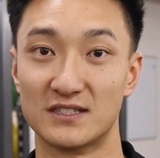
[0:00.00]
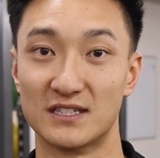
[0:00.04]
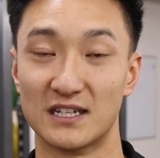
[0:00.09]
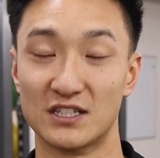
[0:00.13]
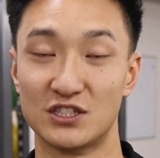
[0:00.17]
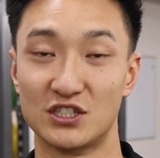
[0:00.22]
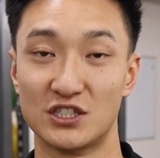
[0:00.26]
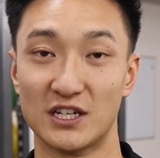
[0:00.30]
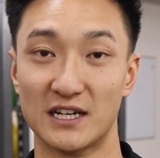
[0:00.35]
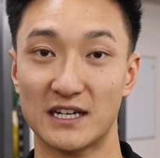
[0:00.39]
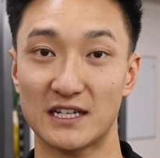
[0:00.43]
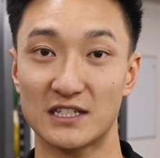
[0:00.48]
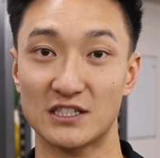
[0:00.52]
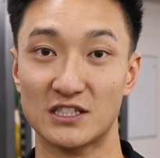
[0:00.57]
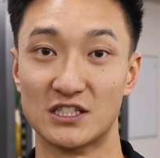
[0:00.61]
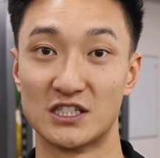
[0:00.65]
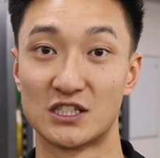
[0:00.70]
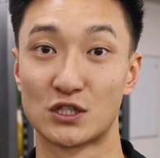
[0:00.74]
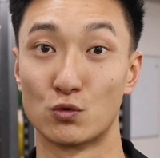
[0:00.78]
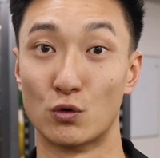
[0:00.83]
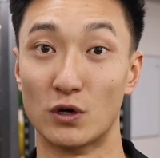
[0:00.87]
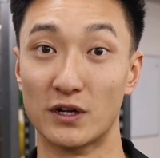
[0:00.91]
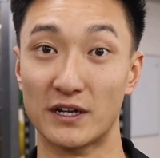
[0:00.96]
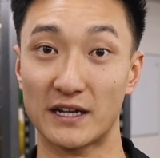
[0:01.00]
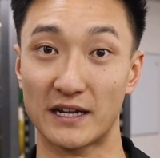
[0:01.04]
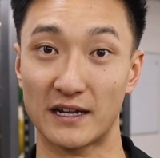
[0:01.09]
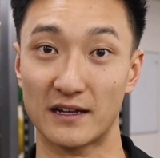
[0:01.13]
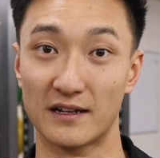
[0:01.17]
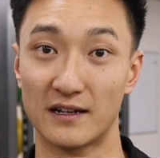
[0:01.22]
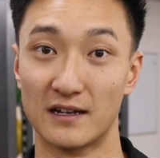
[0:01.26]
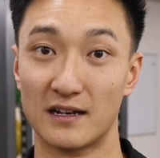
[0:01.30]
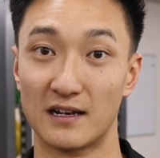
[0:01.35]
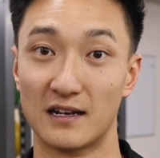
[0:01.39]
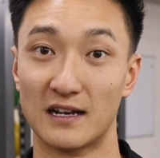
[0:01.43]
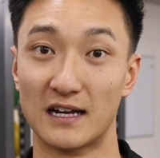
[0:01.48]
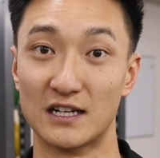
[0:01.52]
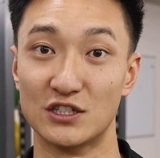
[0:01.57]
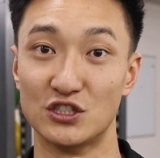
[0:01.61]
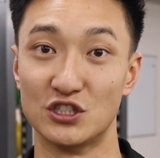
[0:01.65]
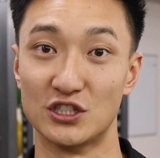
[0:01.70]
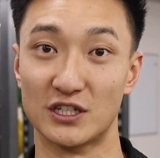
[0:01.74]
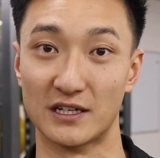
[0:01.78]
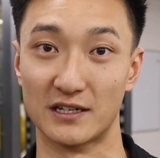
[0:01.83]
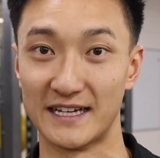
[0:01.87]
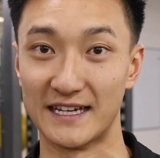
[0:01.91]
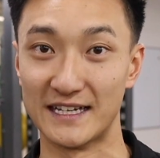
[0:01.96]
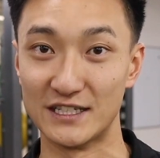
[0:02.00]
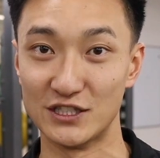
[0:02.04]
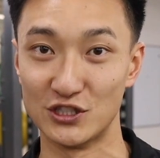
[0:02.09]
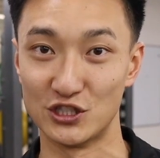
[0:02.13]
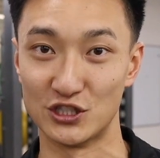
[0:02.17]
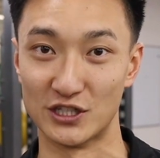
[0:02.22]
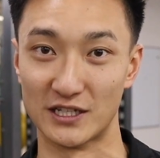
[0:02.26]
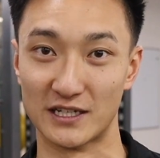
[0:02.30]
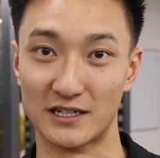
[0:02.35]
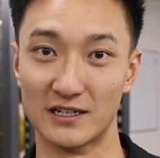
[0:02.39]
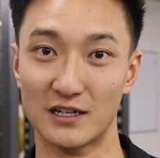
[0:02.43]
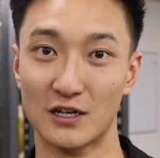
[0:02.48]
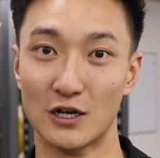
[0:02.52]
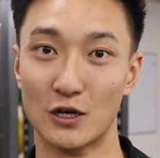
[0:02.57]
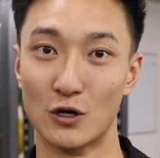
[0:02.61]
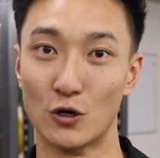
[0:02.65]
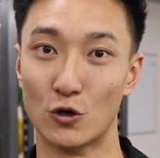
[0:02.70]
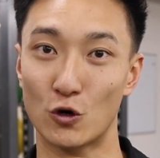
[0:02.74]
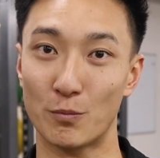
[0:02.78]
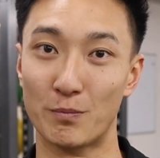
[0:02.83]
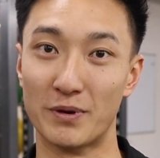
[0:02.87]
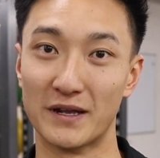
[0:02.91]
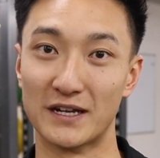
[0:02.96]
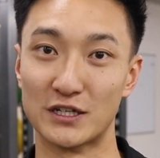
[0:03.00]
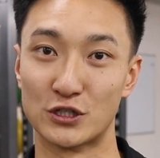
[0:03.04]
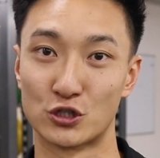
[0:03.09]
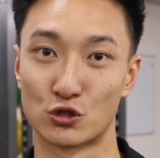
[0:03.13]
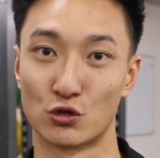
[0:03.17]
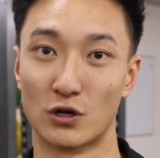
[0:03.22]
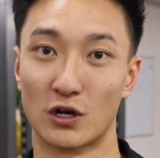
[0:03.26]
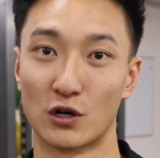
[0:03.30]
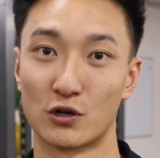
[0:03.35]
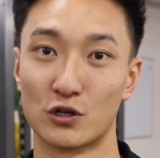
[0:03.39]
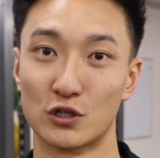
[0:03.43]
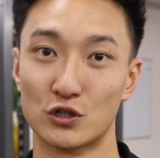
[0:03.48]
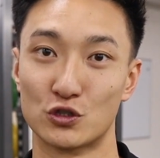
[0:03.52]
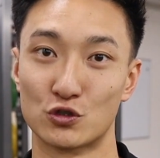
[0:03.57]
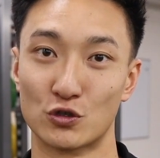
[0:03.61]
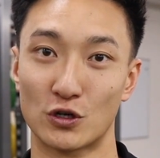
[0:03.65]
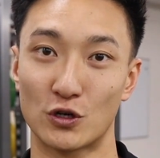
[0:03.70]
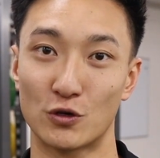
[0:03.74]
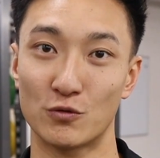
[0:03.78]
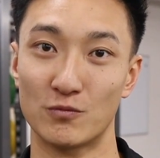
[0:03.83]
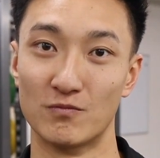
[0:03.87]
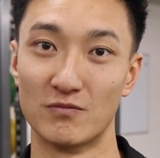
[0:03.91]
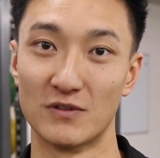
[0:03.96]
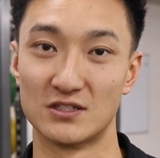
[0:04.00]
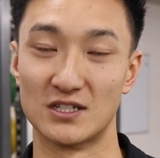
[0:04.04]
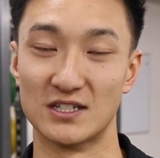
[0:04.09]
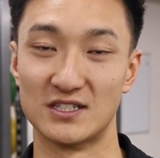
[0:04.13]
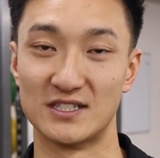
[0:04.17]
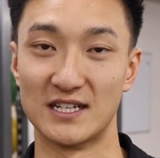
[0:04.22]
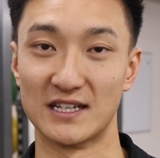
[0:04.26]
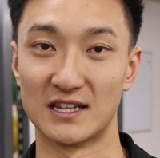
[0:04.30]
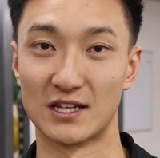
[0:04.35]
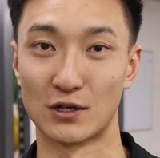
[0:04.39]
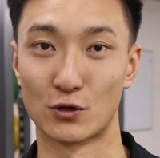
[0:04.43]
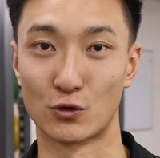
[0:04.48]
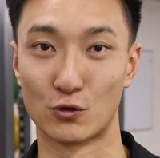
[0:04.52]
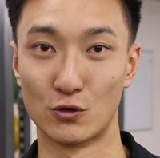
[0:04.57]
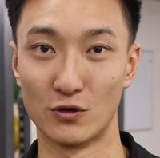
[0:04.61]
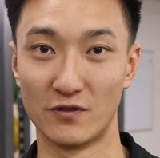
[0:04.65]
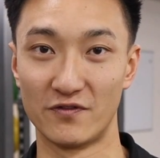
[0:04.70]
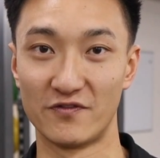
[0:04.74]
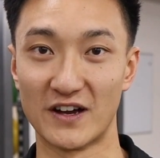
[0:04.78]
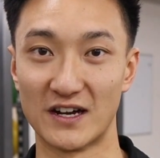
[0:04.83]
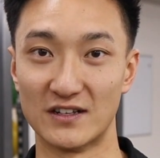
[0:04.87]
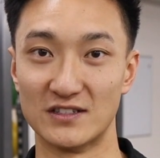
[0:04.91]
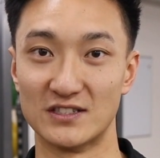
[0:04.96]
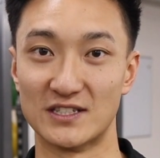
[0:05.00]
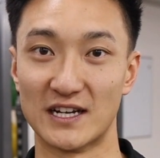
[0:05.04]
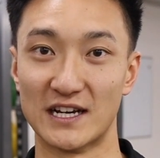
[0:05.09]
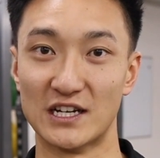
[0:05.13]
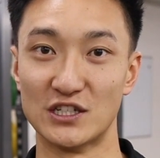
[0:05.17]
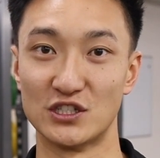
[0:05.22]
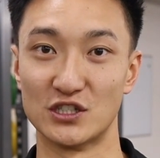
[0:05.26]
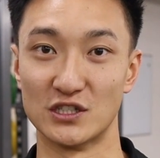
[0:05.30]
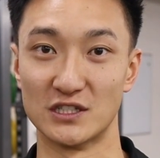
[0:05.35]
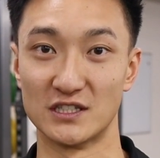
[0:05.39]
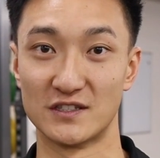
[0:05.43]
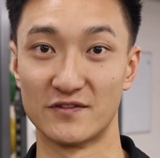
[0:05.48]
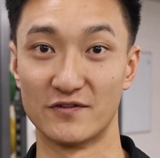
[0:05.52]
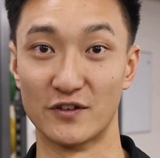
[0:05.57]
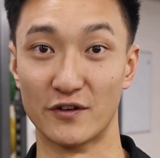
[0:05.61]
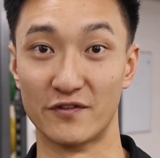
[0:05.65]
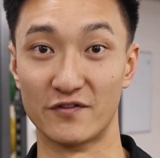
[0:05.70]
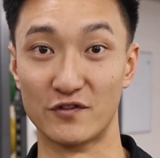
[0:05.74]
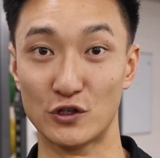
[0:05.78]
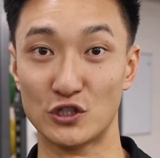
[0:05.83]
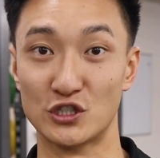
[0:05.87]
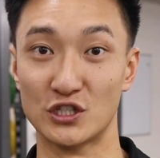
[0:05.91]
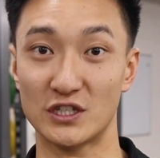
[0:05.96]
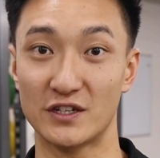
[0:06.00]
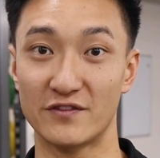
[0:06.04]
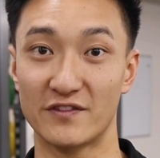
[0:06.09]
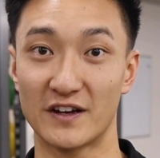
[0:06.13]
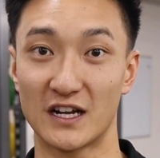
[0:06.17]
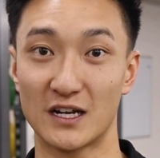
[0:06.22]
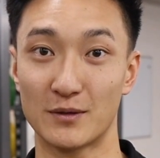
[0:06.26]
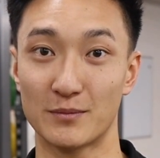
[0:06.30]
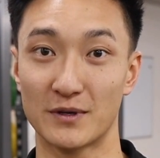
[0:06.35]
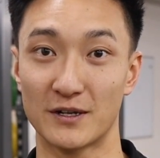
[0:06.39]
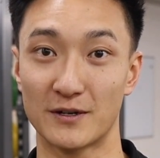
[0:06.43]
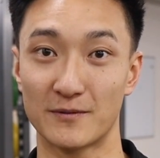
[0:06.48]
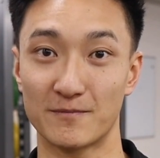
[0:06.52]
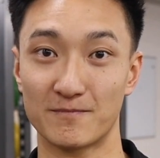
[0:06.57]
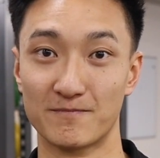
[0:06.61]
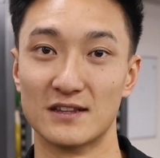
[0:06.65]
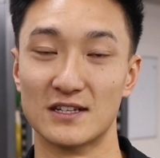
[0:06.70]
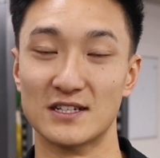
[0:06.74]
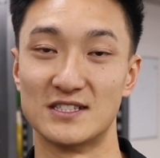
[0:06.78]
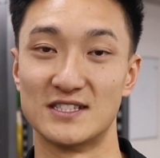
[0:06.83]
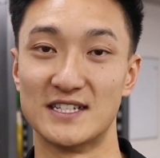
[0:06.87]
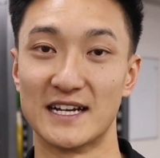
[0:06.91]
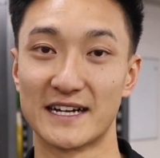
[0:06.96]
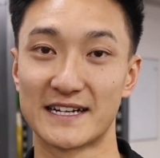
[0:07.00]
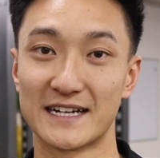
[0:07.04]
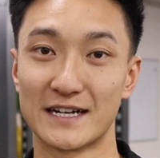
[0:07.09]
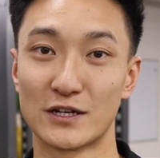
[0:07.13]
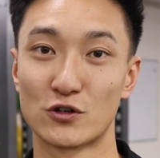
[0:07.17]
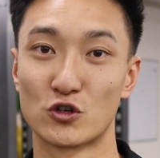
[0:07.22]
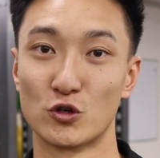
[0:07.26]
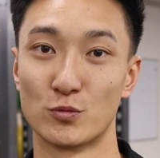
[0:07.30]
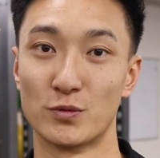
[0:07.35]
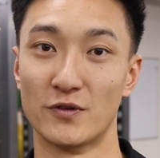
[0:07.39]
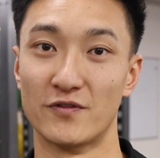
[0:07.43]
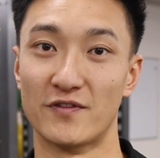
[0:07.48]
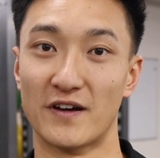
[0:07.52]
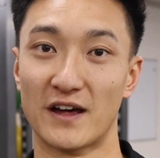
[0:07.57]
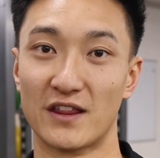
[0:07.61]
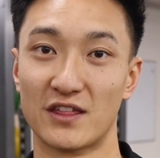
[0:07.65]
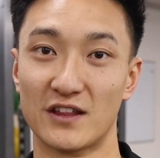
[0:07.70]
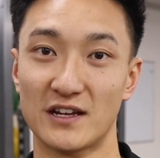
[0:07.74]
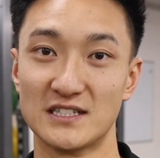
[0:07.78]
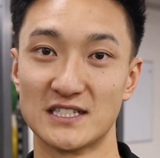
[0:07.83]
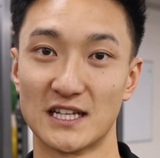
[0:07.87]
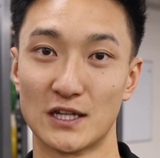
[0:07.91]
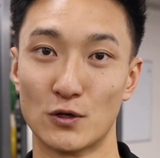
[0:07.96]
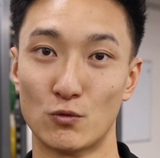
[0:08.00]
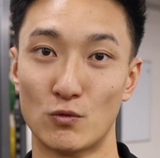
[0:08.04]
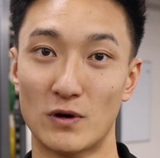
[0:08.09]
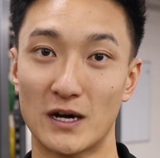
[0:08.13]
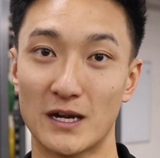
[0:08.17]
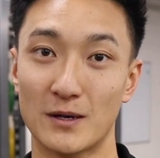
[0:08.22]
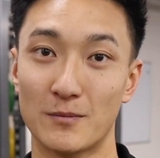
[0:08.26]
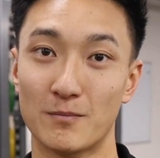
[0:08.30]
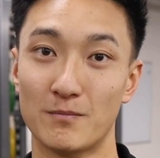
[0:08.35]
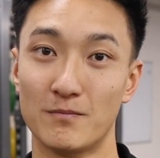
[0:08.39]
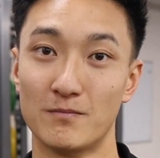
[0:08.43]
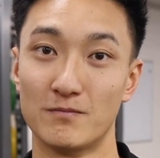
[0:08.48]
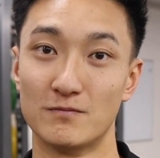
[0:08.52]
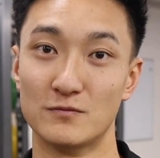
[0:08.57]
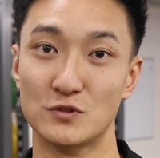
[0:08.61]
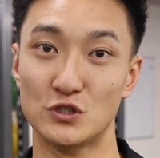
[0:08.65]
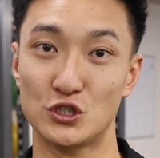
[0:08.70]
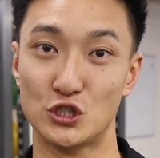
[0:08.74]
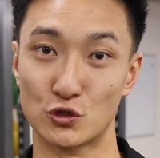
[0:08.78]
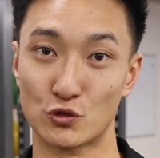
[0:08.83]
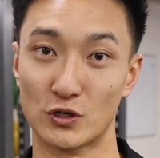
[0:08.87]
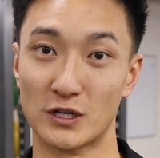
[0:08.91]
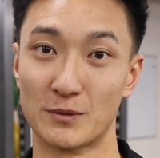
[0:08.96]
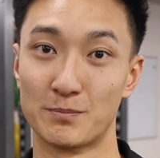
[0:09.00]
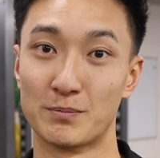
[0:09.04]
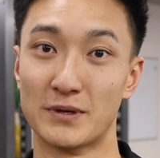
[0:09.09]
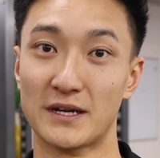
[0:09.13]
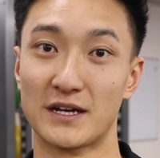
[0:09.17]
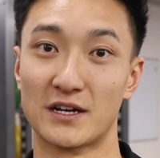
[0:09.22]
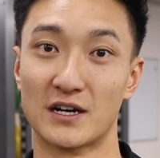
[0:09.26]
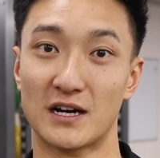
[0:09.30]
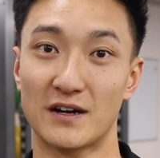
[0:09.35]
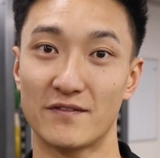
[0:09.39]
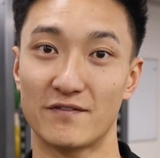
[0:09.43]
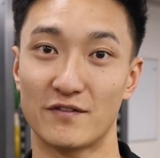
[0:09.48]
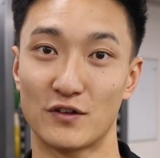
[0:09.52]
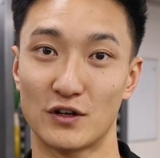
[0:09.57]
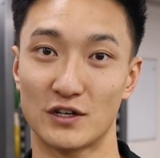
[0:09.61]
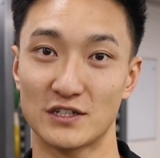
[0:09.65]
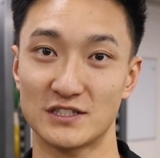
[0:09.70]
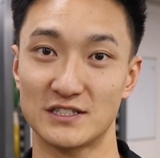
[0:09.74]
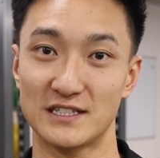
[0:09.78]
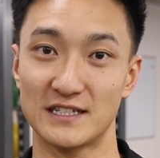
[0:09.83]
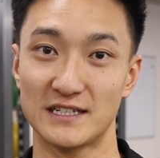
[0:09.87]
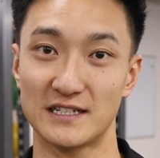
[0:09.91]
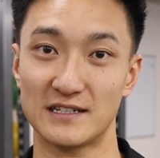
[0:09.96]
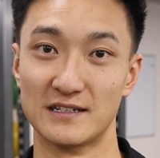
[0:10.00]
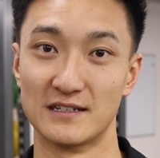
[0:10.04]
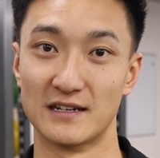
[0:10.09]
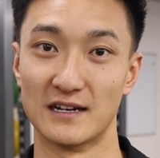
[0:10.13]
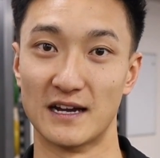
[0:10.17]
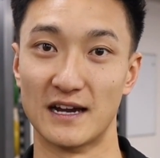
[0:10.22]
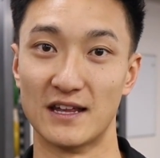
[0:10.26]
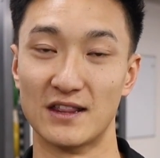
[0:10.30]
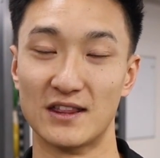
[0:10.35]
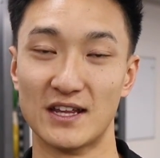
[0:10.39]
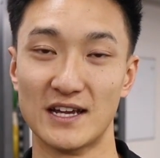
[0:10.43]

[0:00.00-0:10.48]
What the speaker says: such as squatting, lunging, hinging, or better trunk control to set the good foundations for future development. The second group of athletes are the one during peak height velocity. And